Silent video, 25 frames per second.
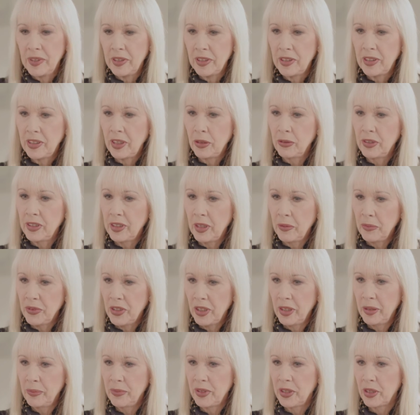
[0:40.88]
So
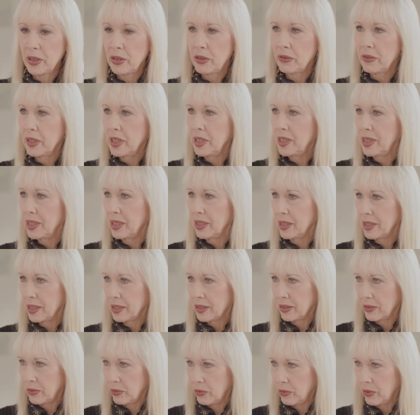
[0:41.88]
sometimes the greeting
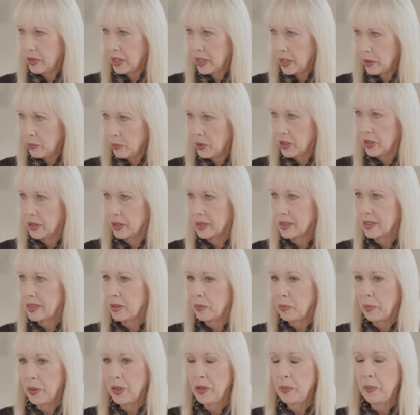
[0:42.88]
doesn't really work.
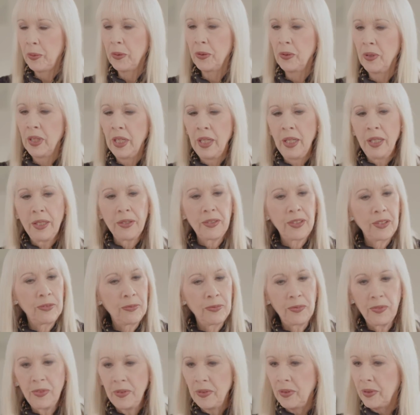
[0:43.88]
Some people,
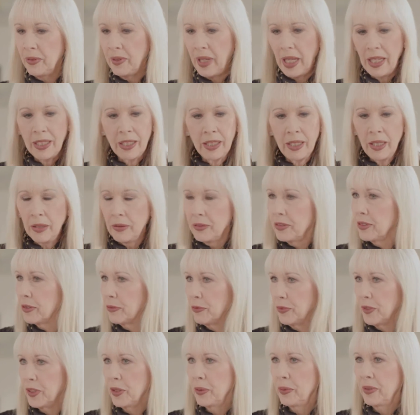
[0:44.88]
they've had loads
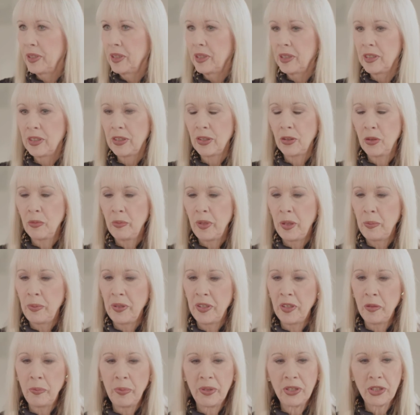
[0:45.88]
of viewers, or maybe
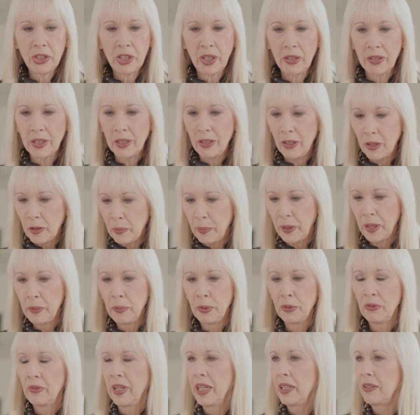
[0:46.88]
they've been showing a lot of
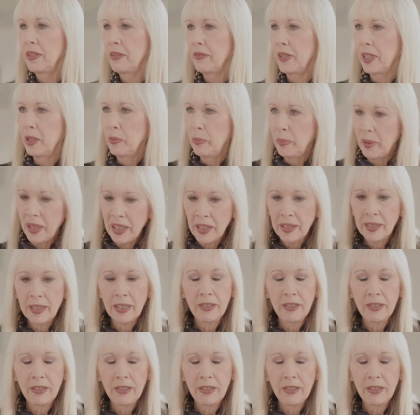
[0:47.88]
people around, they've had a bad